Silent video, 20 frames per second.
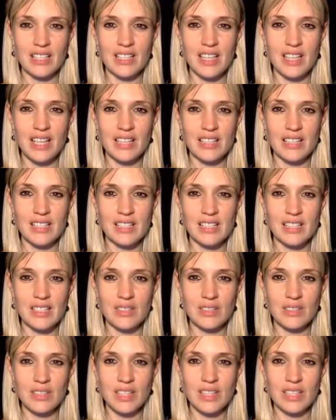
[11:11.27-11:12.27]
That
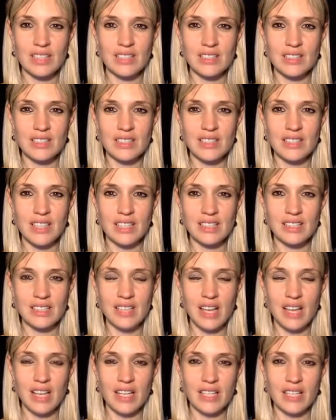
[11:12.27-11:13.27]
stillness, that
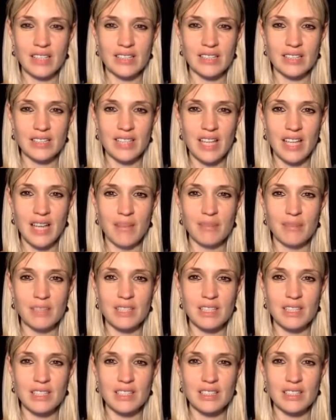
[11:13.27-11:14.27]
silence, that
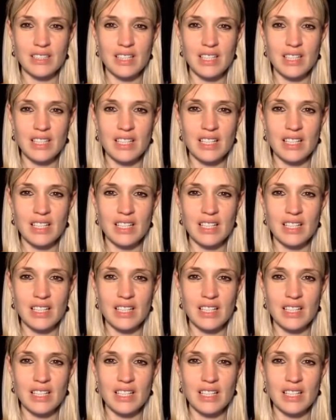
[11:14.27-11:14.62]
emptiness